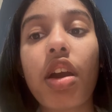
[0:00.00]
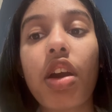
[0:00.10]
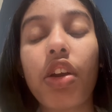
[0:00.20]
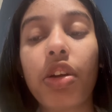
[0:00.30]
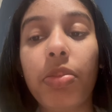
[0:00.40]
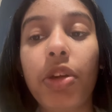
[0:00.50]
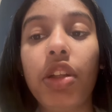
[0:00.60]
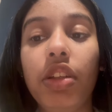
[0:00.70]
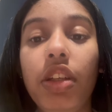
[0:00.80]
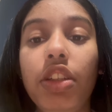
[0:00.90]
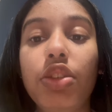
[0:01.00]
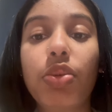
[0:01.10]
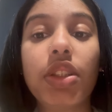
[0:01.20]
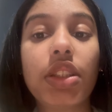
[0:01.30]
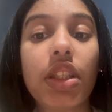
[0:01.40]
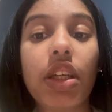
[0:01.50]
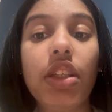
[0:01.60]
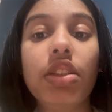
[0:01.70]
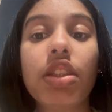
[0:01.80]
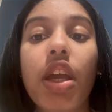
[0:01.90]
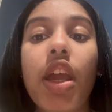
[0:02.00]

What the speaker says: heritability, twin studies,